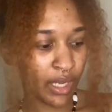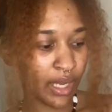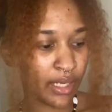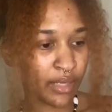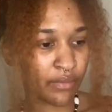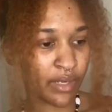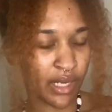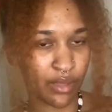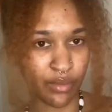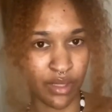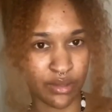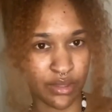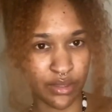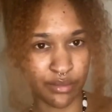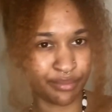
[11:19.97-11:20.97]
I never got
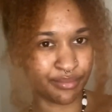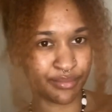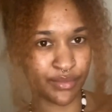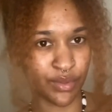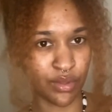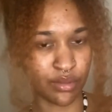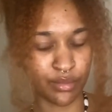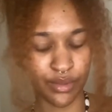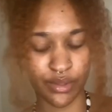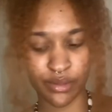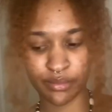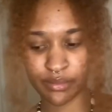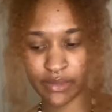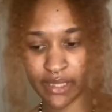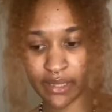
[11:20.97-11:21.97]
around to order more
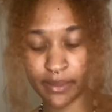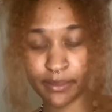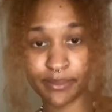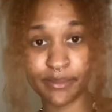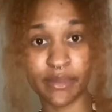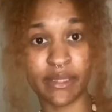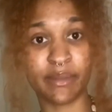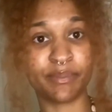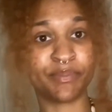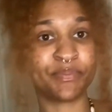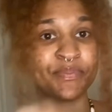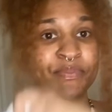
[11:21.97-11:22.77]
yet. But